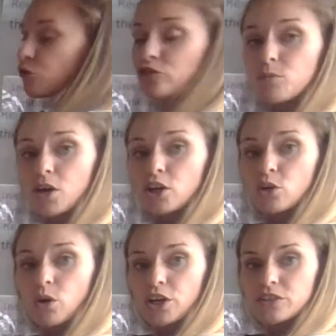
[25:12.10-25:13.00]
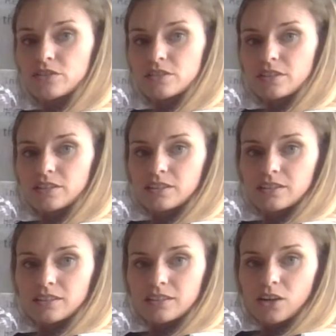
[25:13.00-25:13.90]
from our quote
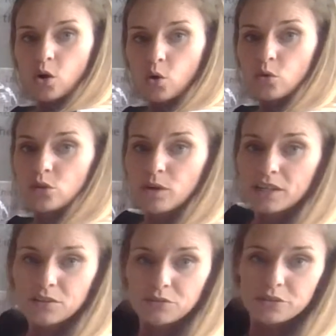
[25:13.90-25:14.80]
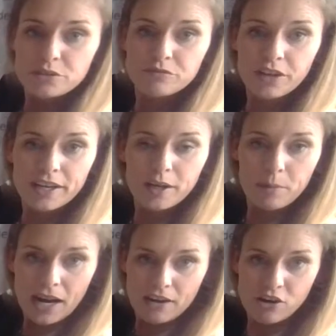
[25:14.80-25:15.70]
all the way through to writing a
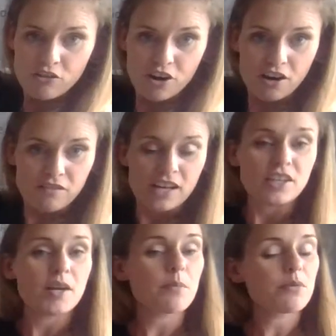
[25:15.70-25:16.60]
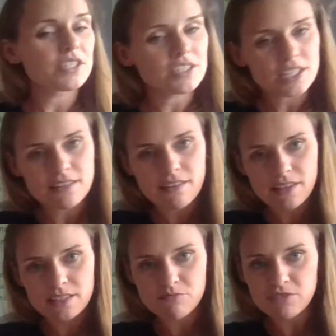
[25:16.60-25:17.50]
paragraph. And I appreciate that
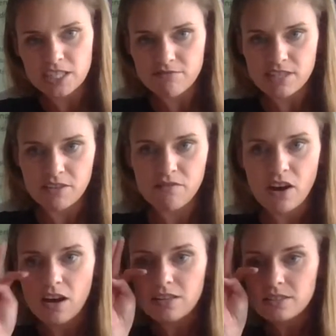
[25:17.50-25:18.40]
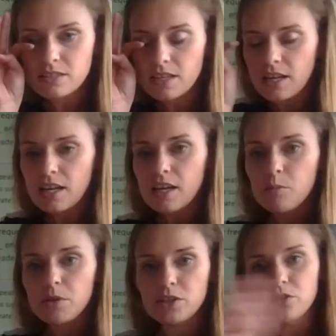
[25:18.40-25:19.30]
that's really, really fast,
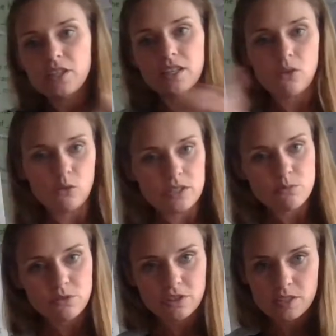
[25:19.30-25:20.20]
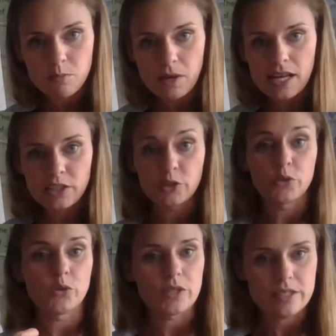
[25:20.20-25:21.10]
but you can always watch this back. You
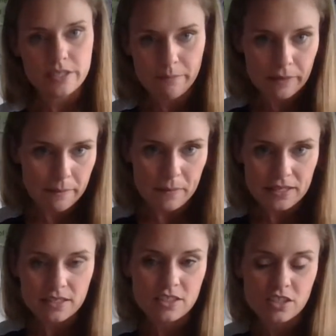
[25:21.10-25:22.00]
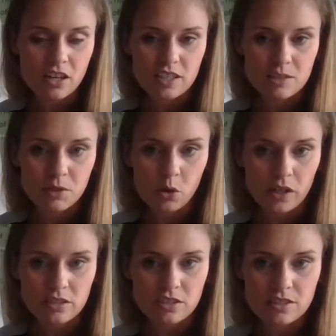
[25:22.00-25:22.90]
can always send me a message and ask me
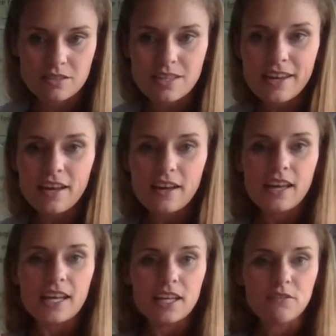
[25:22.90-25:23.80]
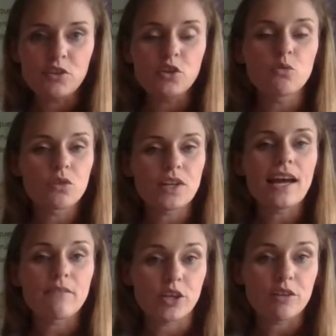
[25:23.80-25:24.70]
questions. If you want to
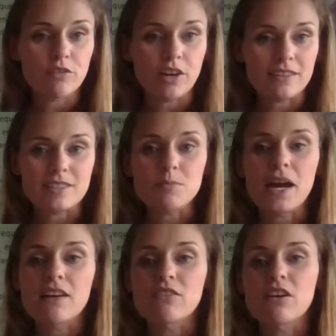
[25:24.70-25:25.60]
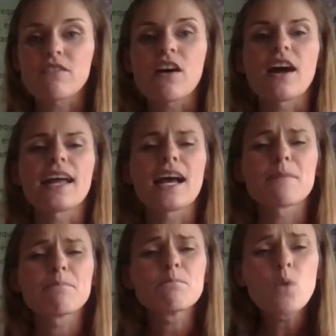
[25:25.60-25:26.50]
have a go at writing this paragraph, I
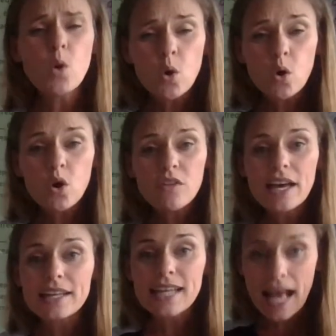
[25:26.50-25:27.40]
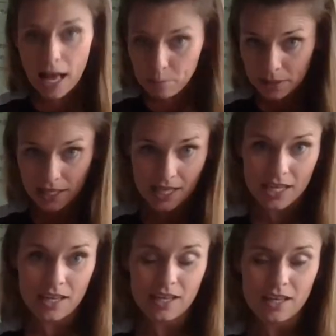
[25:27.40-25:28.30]
am more than
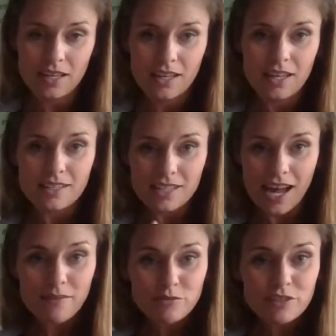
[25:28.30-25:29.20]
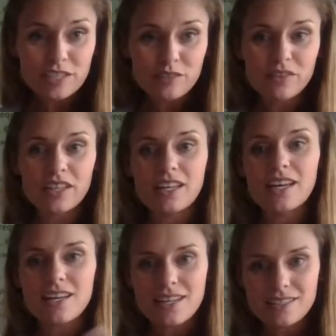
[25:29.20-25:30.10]
happy to have a read of it
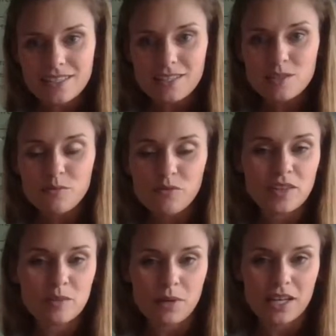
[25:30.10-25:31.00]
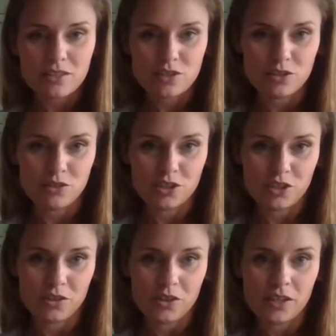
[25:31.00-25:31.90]
and send some feedback to
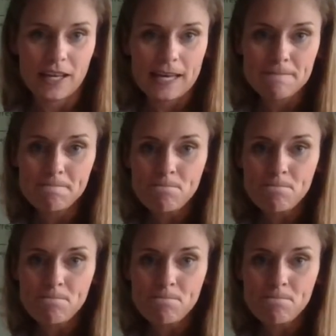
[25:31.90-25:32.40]
you, okay?